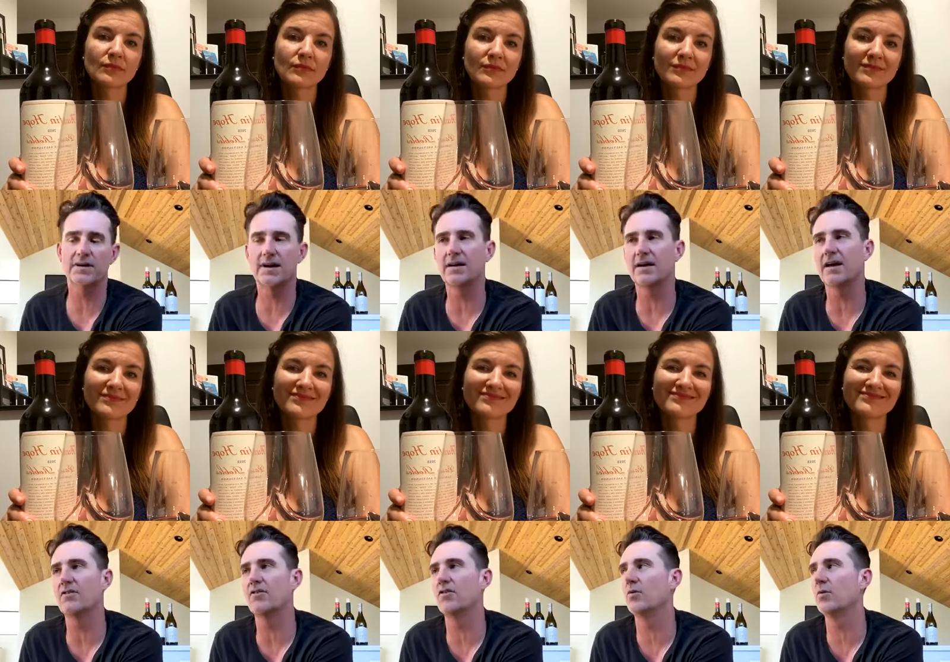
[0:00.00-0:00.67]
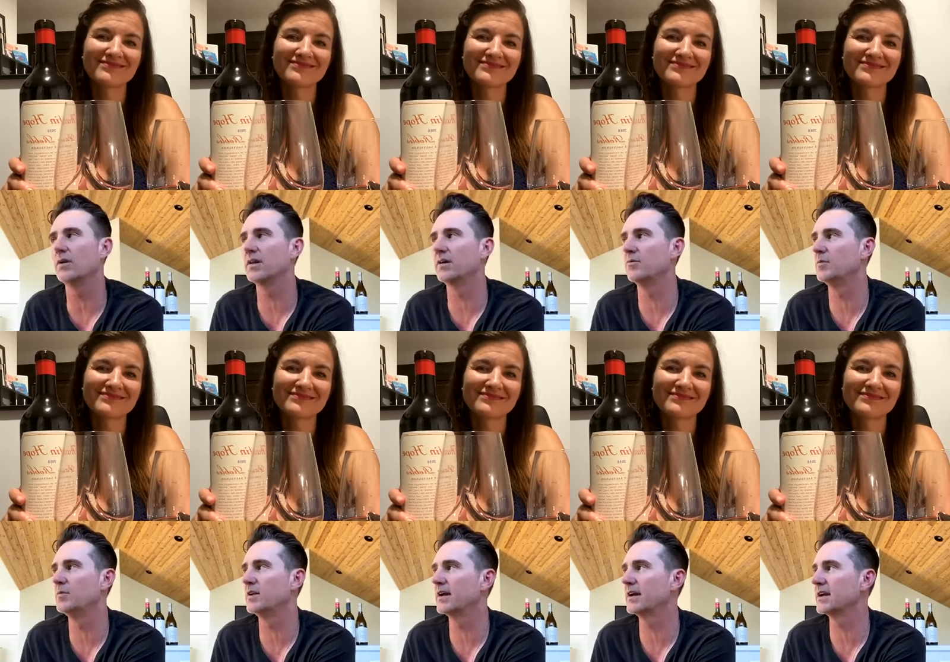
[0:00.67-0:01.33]
Speaker 1: I, don't know what they would
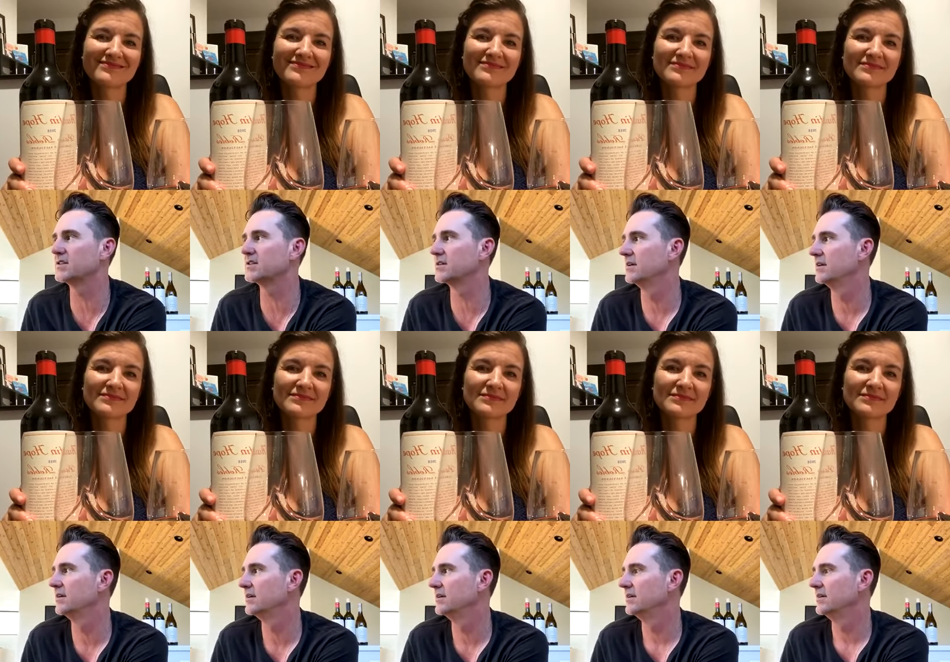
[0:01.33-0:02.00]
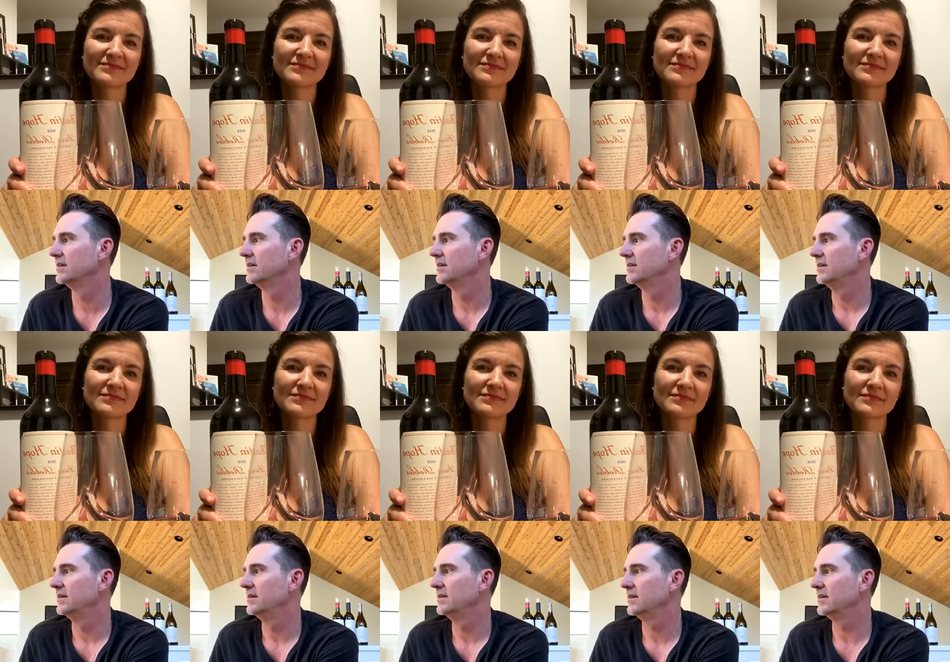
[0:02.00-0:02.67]
be I guess
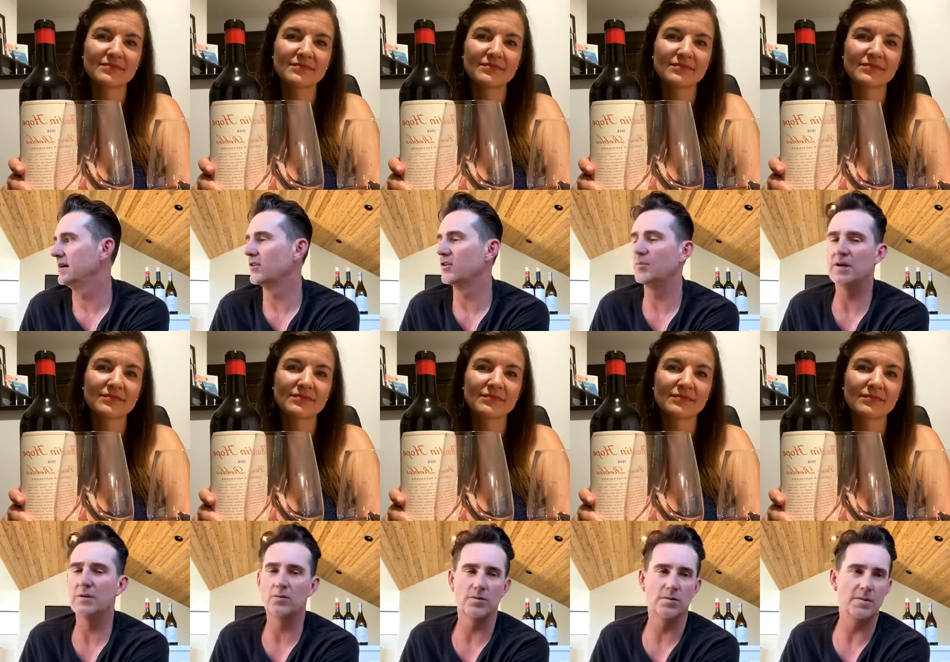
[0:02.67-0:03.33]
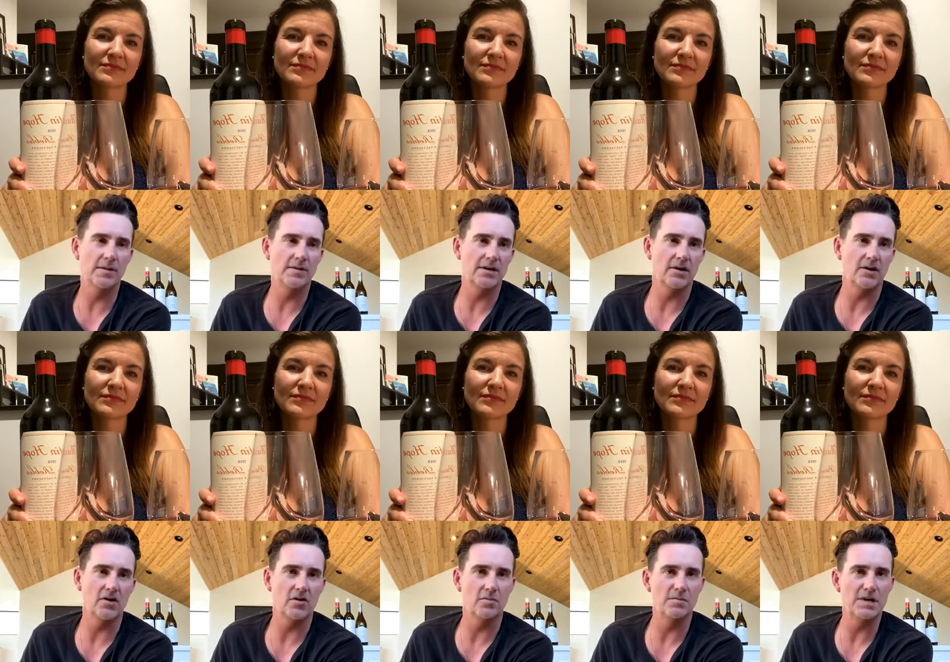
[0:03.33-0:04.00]
other people would maybe
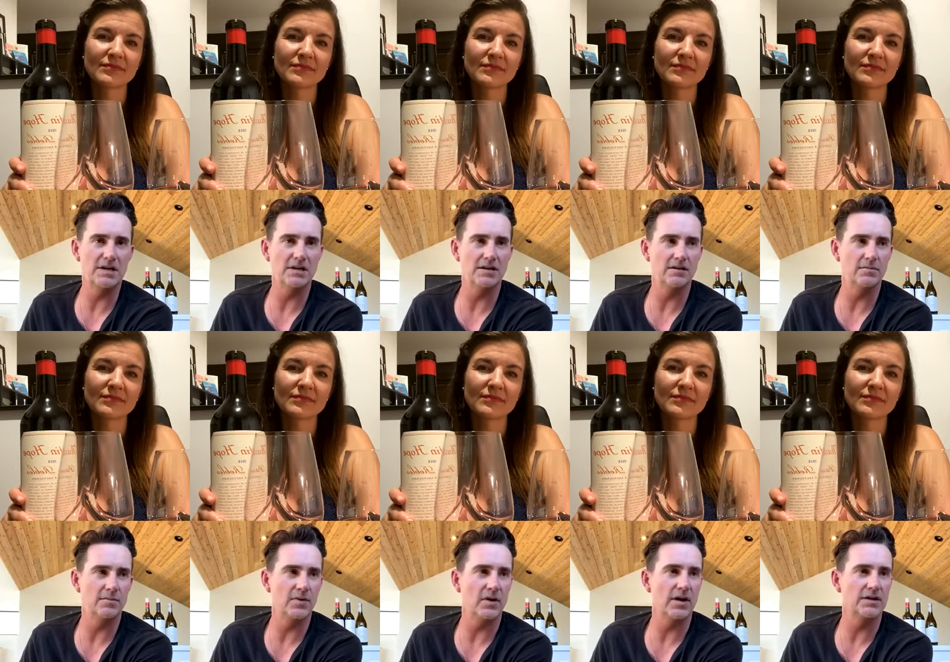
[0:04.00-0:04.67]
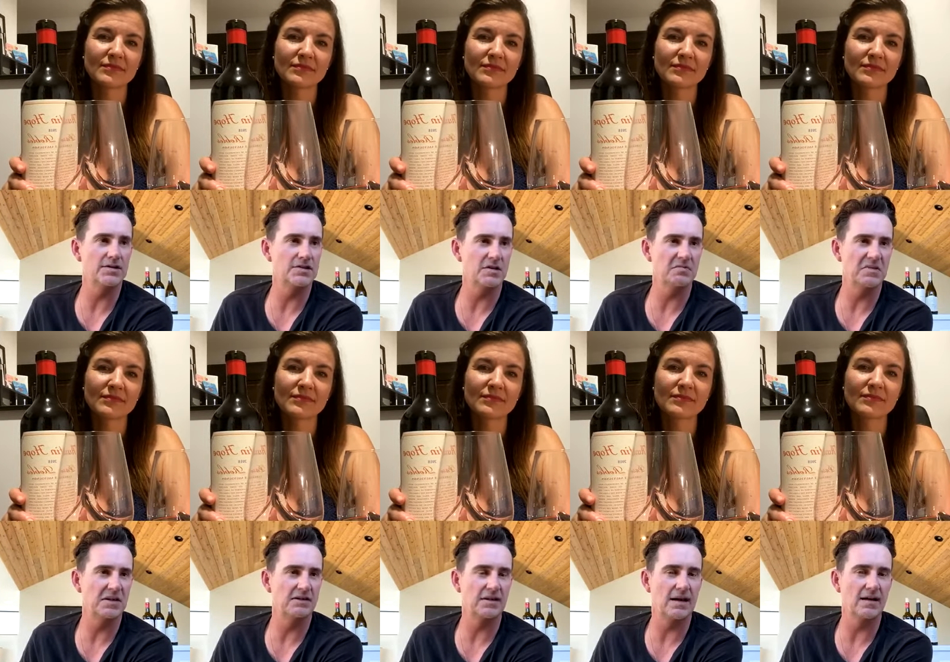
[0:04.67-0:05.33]
call medium plus something like
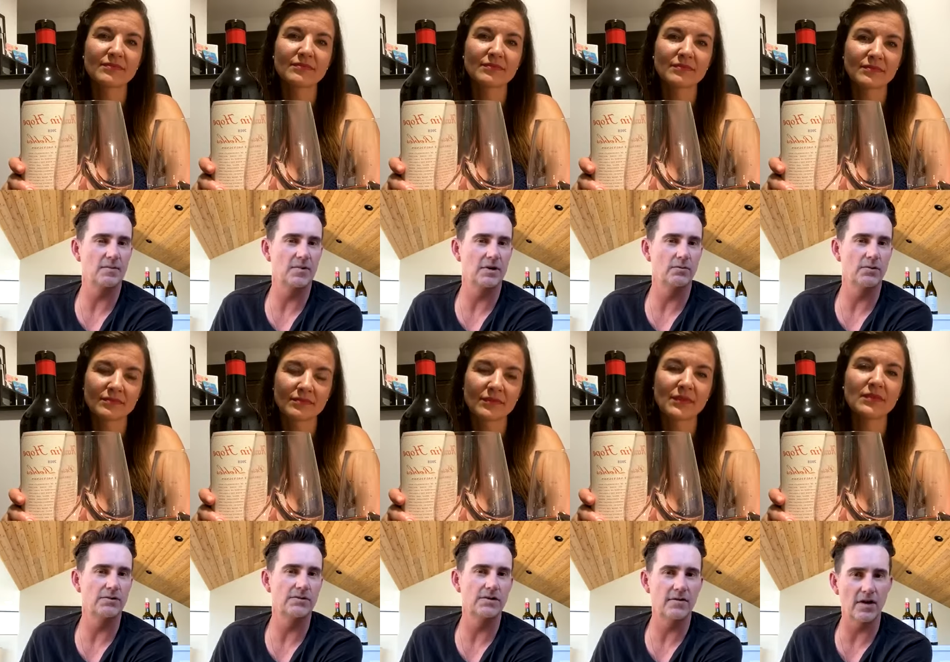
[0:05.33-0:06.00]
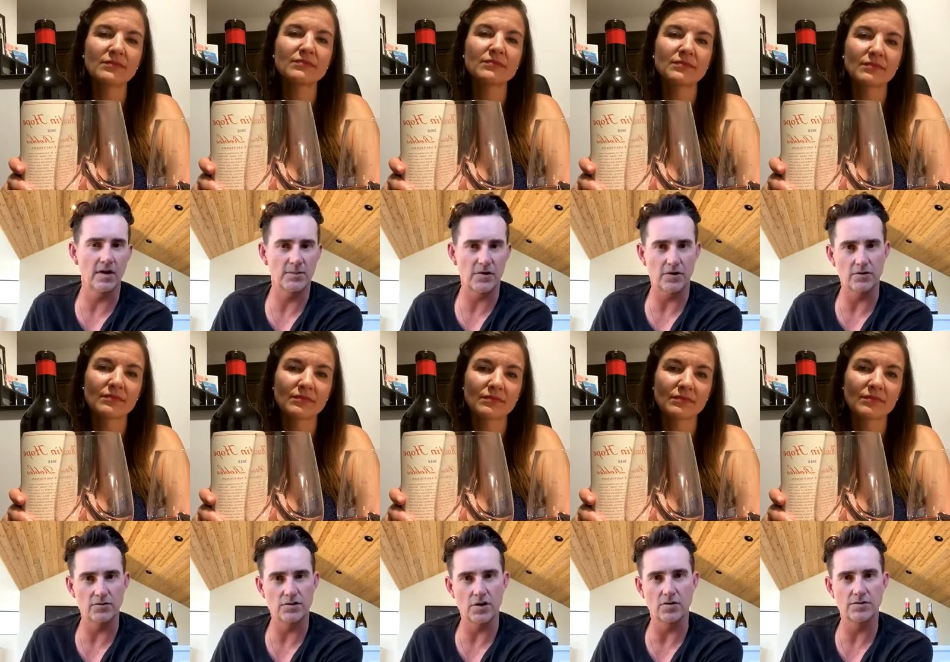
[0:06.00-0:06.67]
that but we've developed our own
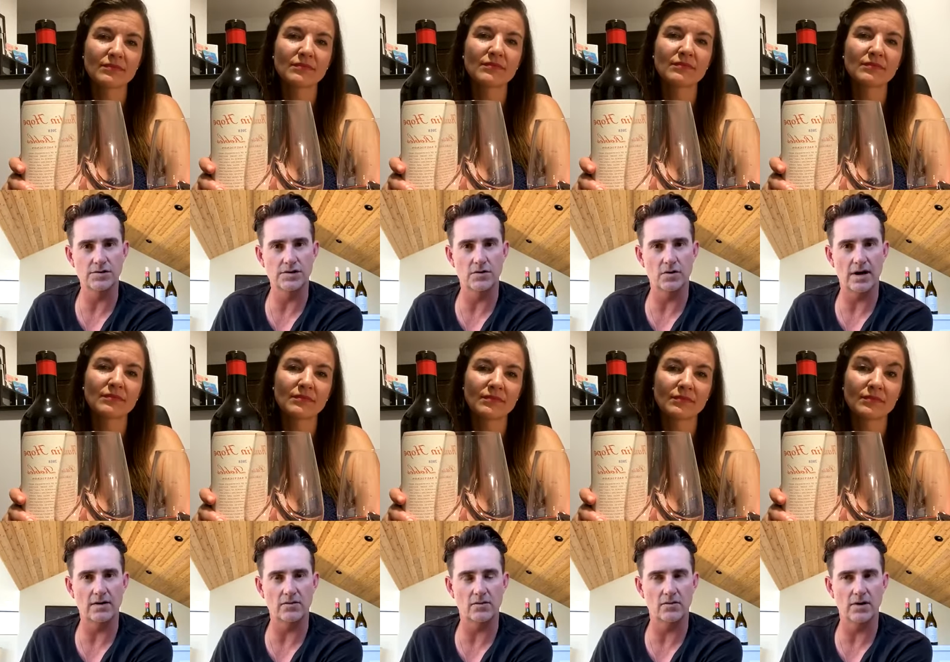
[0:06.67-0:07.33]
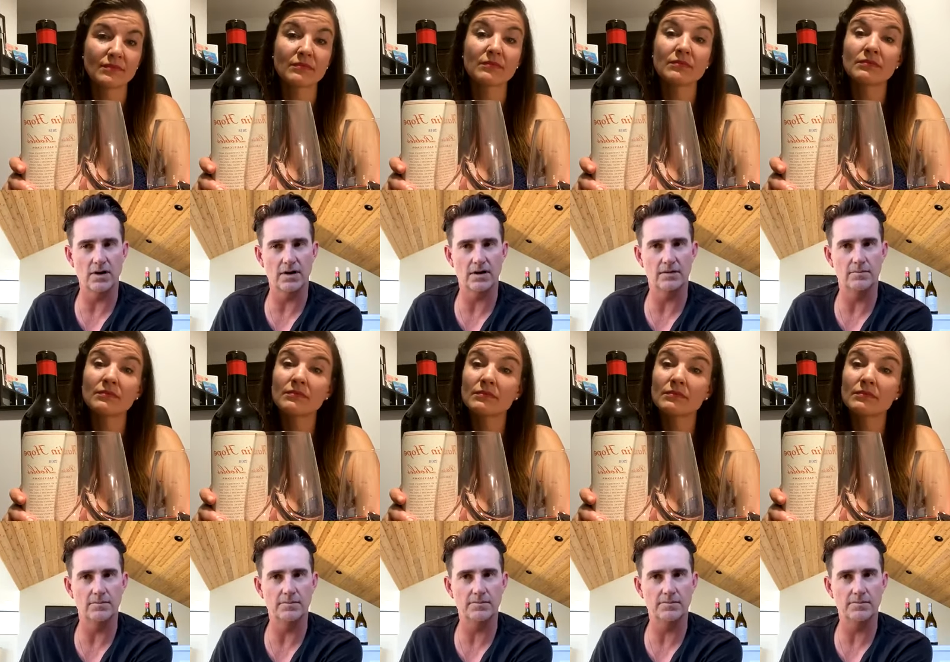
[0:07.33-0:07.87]
toast so i don't um,